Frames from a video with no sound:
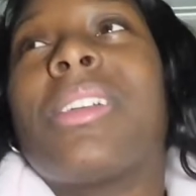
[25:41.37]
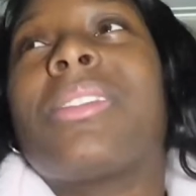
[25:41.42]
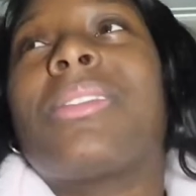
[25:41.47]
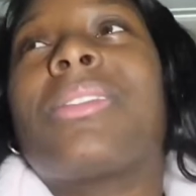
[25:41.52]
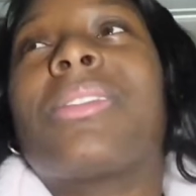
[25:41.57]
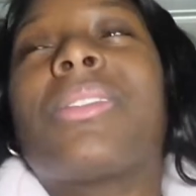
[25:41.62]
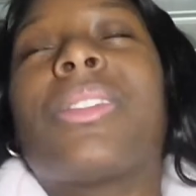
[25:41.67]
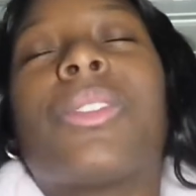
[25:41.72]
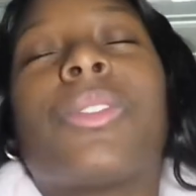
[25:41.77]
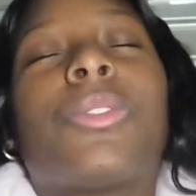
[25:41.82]

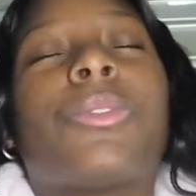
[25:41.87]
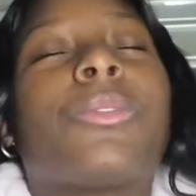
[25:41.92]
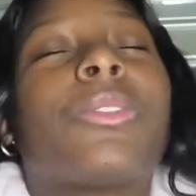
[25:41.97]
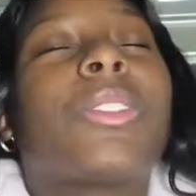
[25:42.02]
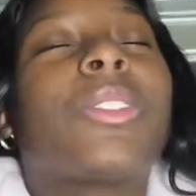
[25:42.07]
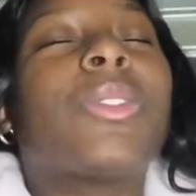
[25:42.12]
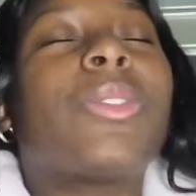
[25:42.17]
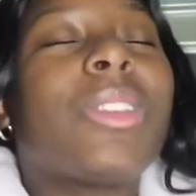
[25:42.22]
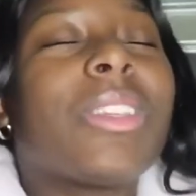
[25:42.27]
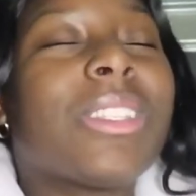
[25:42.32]
So
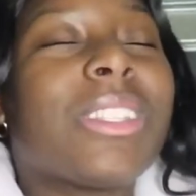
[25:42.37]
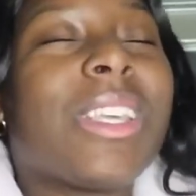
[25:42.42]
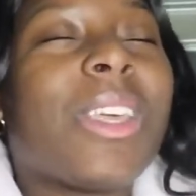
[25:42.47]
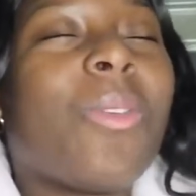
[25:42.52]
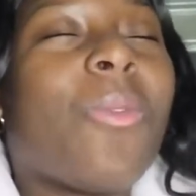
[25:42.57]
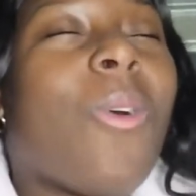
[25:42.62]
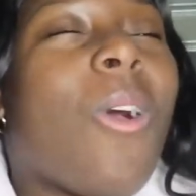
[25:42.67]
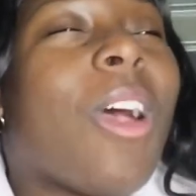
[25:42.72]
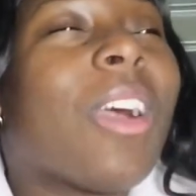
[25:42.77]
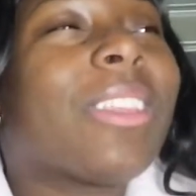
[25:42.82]
as soon as he
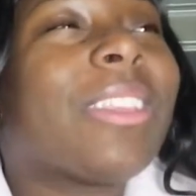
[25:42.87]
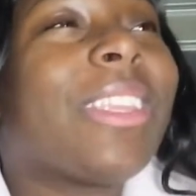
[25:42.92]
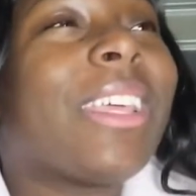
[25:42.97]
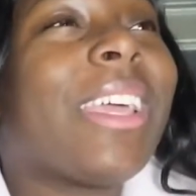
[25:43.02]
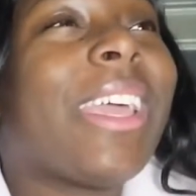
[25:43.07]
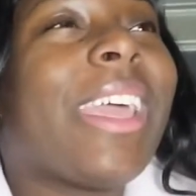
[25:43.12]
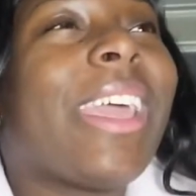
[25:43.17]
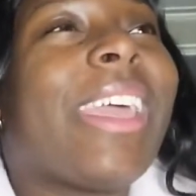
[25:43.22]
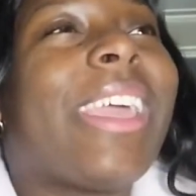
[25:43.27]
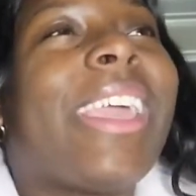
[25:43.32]
walked
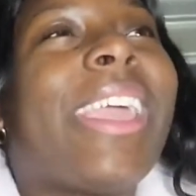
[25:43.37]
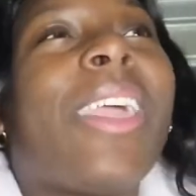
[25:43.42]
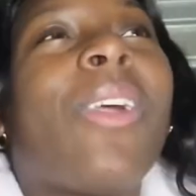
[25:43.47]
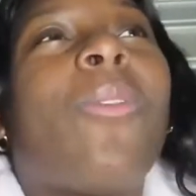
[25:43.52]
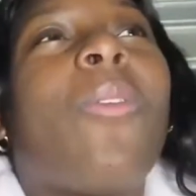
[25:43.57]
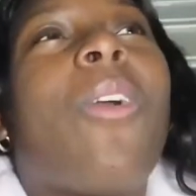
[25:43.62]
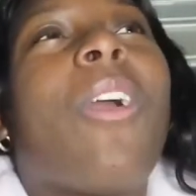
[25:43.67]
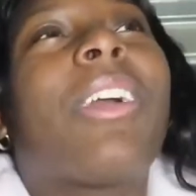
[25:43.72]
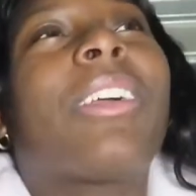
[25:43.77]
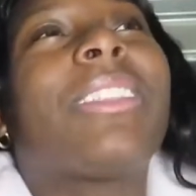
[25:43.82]

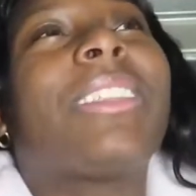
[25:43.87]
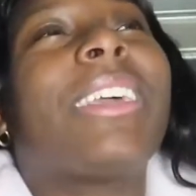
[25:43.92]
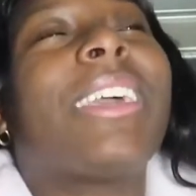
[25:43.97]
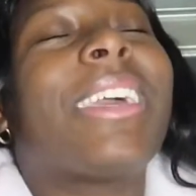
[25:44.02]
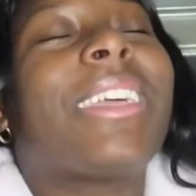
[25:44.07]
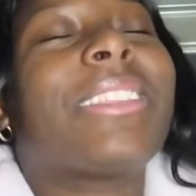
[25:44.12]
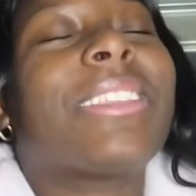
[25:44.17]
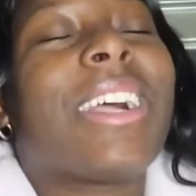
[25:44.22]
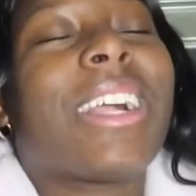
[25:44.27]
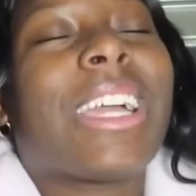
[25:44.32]

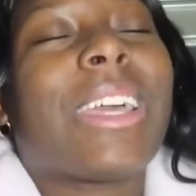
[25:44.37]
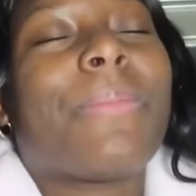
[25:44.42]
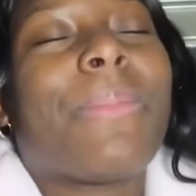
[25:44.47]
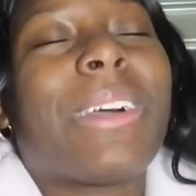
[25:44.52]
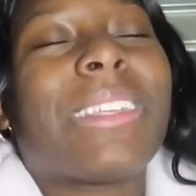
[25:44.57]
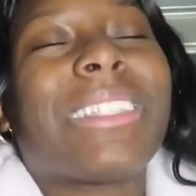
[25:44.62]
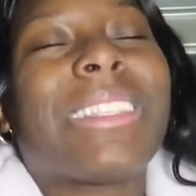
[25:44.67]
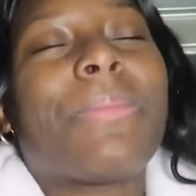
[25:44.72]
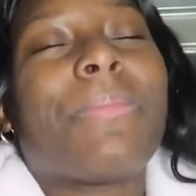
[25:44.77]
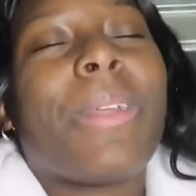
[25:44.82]
in talking
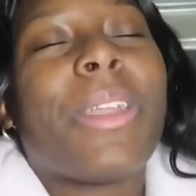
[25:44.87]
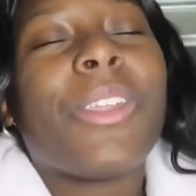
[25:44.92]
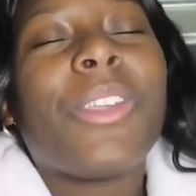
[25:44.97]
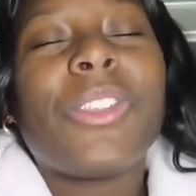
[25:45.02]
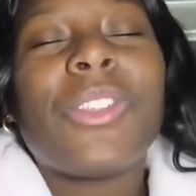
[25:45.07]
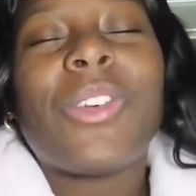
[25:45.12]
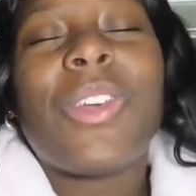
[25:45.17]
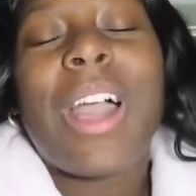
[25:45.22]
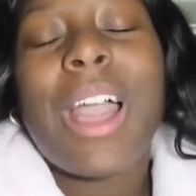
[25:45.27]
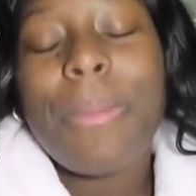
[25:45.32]
about some, man, you
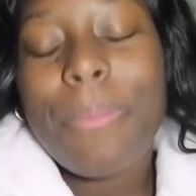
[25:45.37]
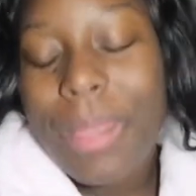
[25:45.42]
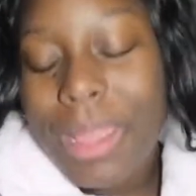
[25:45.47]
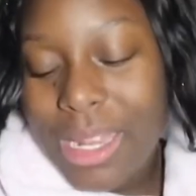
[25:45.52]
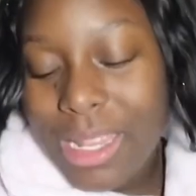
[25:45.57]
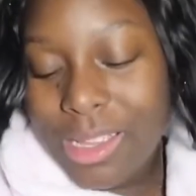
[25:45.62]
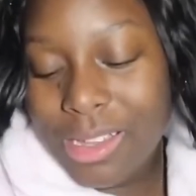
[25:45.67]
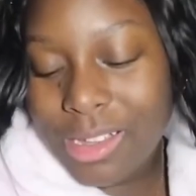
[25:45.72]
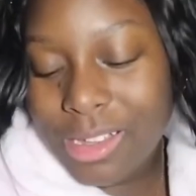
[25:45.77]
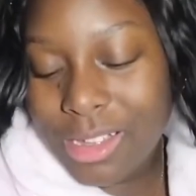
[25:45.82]
know how
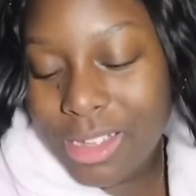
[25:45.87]
many